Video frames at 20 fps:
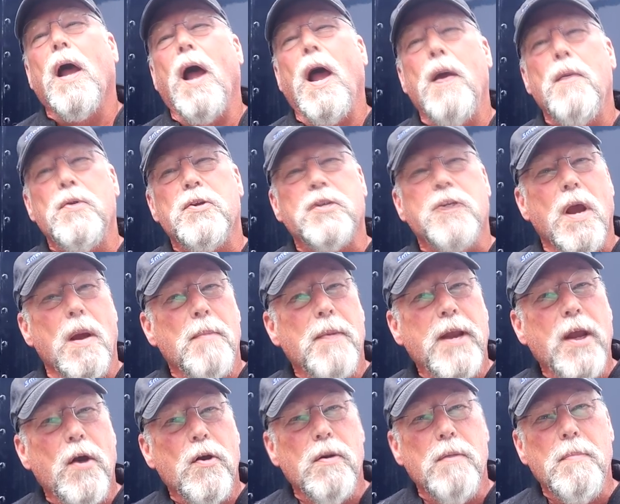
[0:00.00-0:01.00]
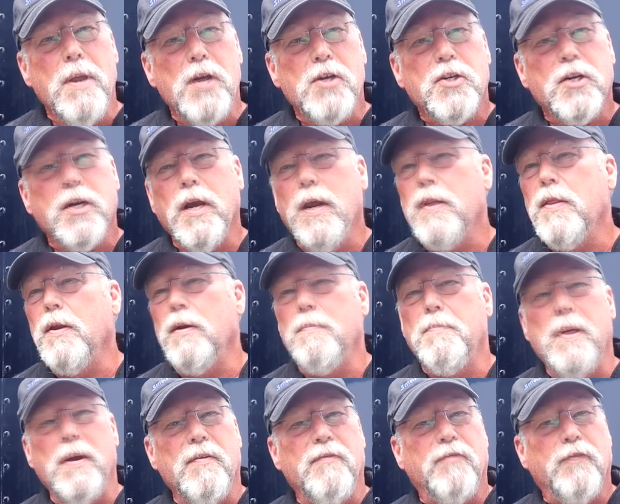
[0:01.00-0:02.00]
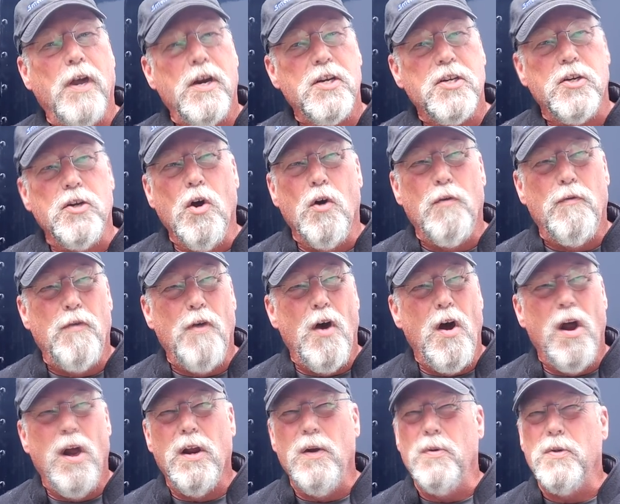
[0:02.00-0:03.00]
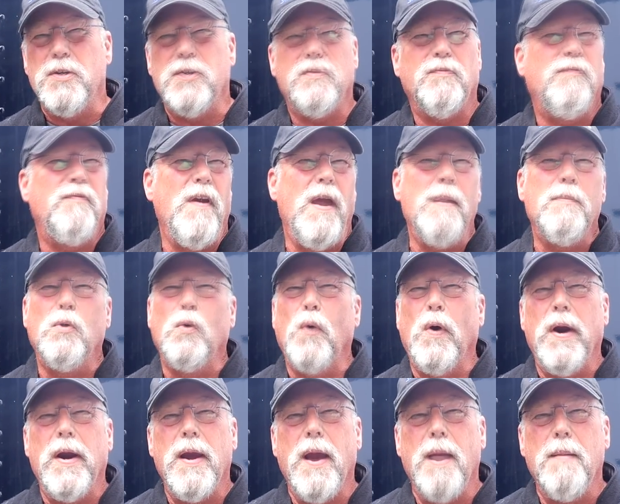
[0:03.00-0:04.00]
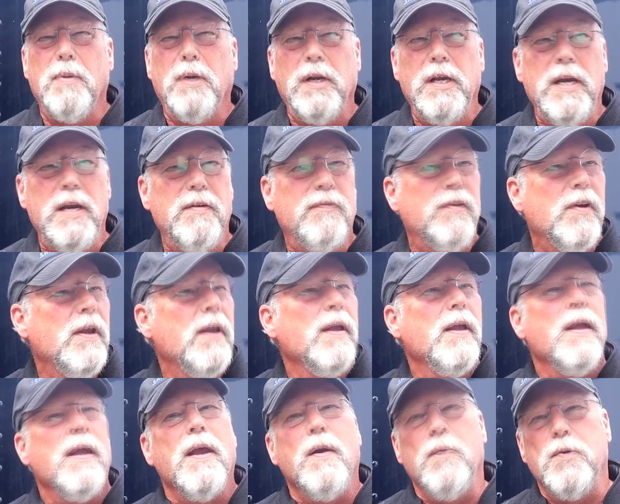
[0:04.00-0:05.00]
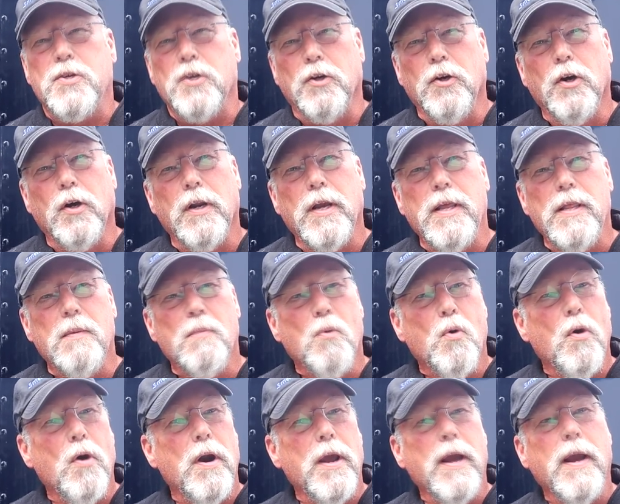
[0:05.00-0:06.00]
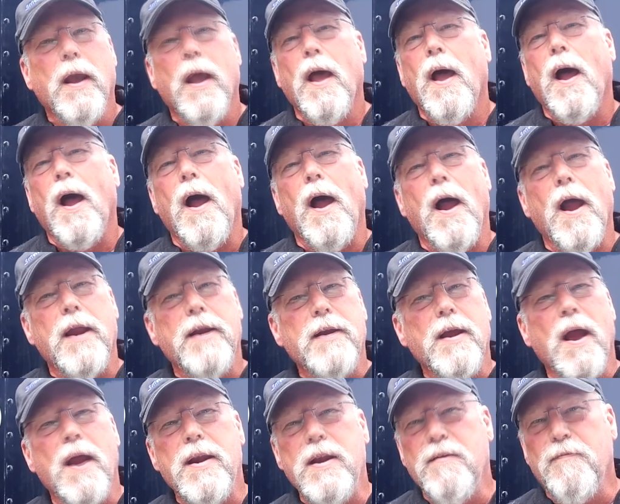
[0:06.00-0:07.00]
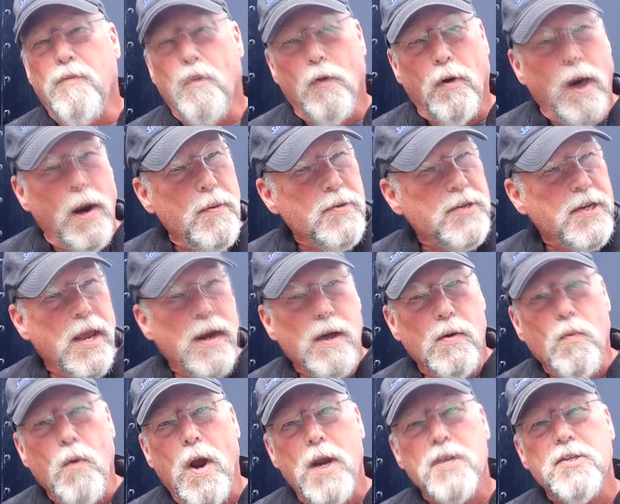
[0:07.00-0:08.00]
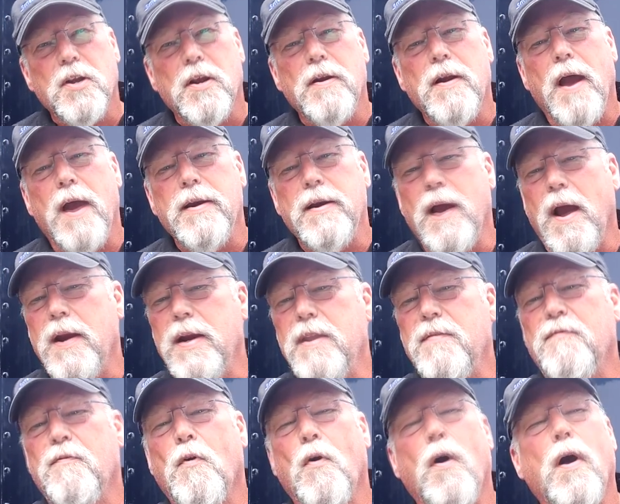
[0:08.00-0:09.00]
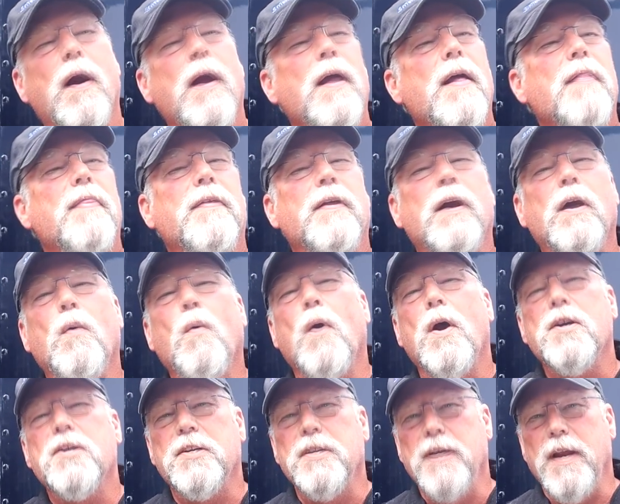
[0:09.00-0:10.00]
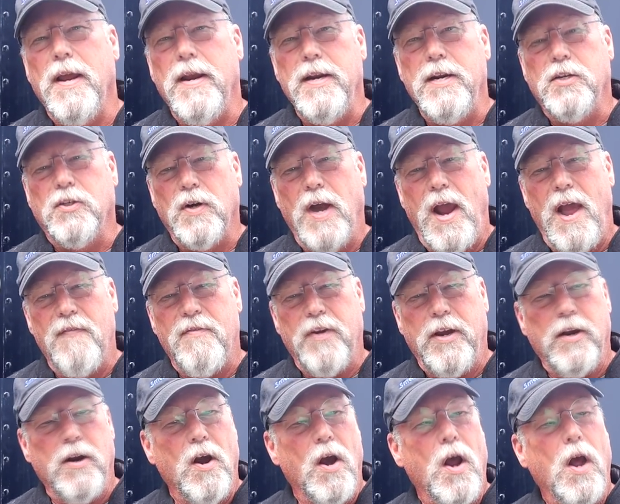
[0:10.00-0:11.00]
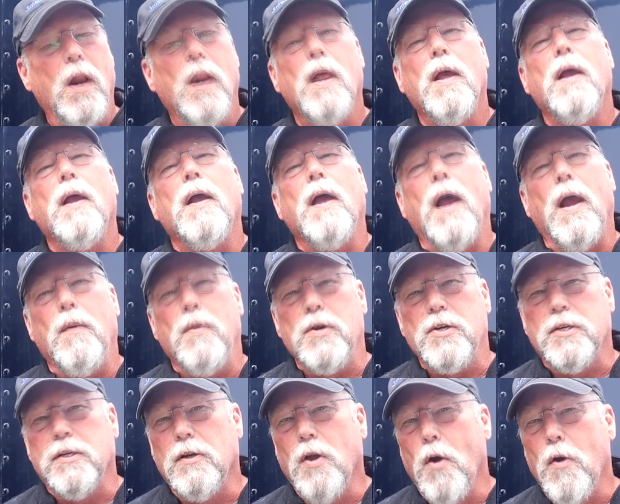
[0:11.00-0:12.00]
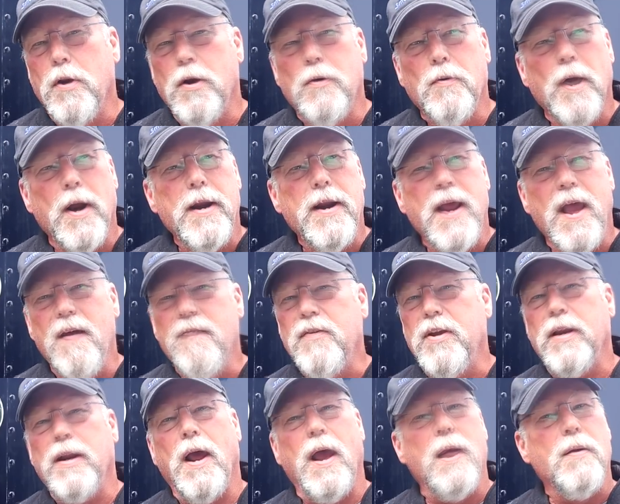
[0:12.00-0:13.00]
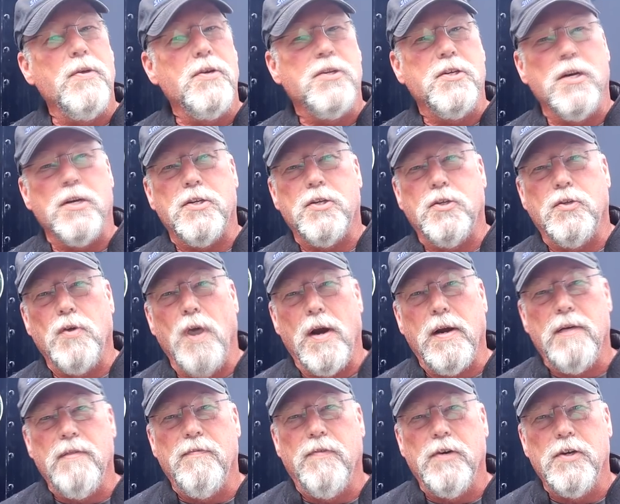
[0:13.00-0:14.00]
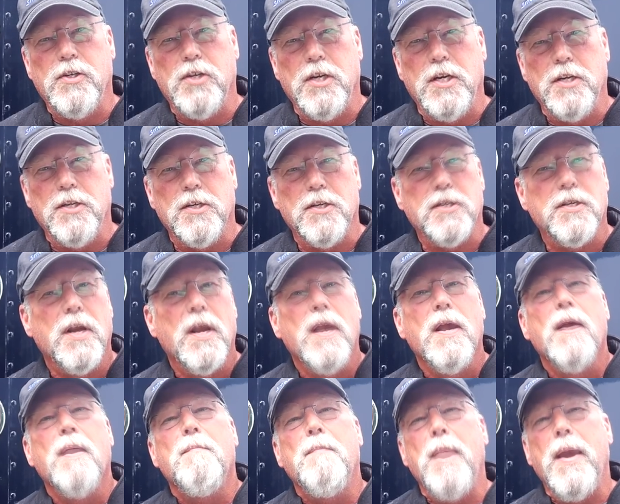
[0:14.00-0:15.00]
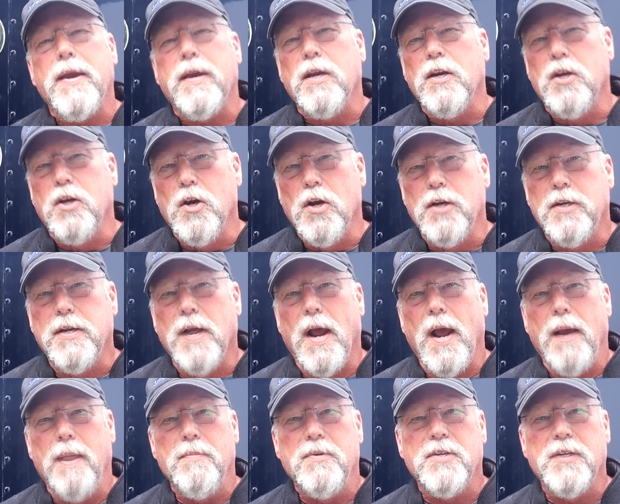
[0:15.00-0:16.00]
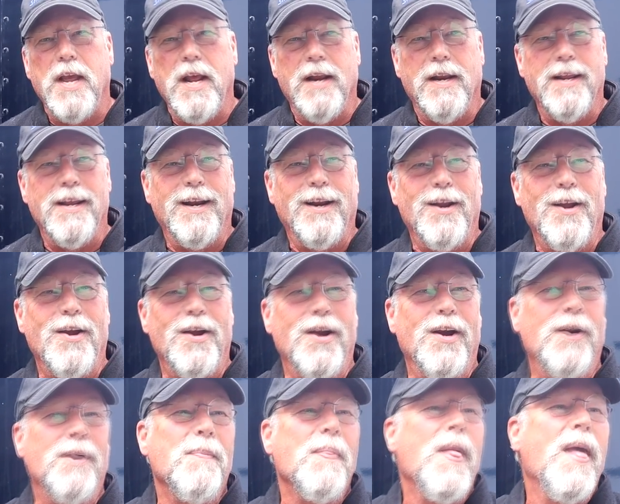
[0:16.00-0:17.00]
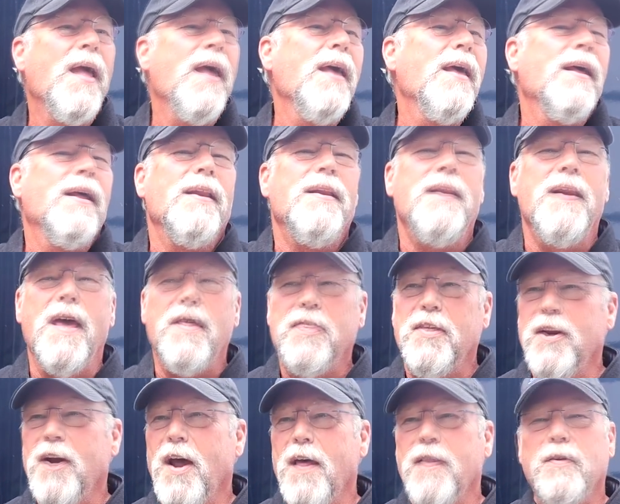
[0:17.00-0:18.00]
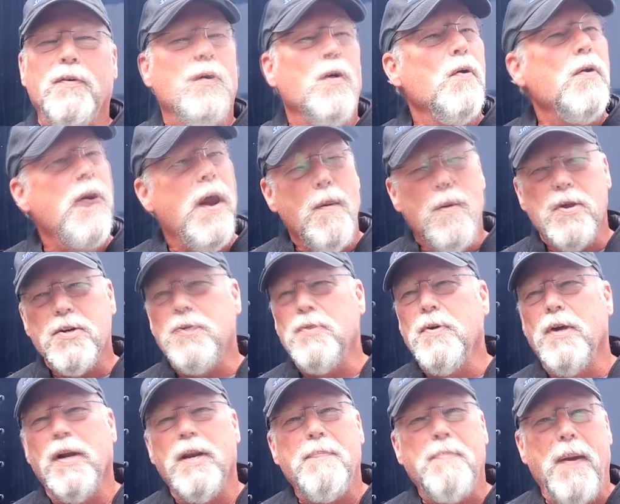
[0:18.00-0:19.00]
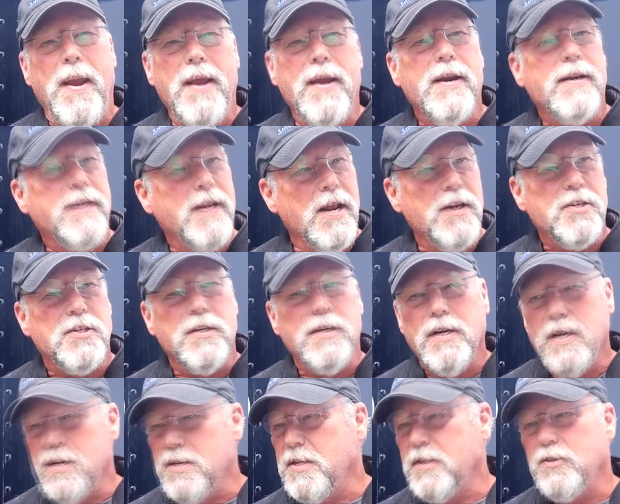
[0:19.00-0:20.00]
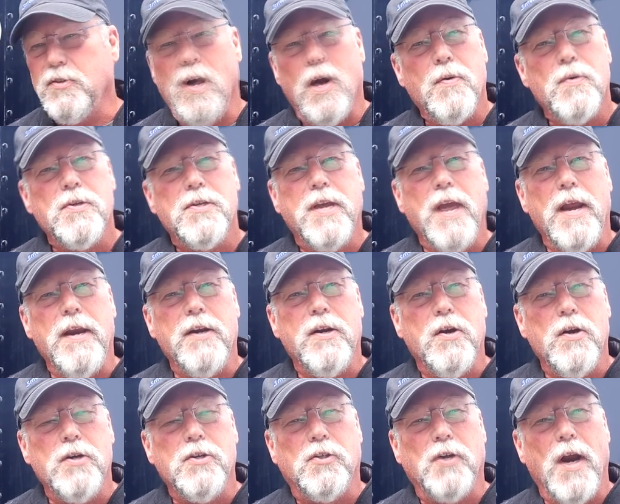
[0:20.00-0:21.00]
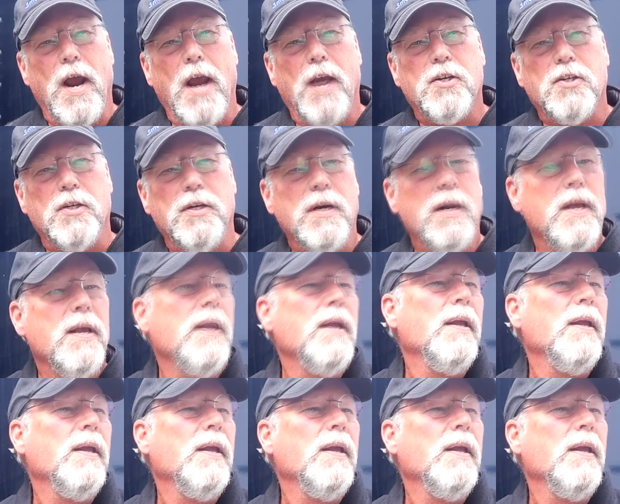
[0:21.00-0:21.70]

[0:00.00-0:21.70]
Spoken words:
I was coming out of Michigan. There'd been a fresh snowfall. It was February, I believe. It was early in the morning. I-94, I was headed west on I-94. There wasn't any traffic at all. I was loaded right heavy and I was just trucking for Jesus, making good time, sailing along. Nothing on the road. I wasn't really paying attention because the truck was getting good traction.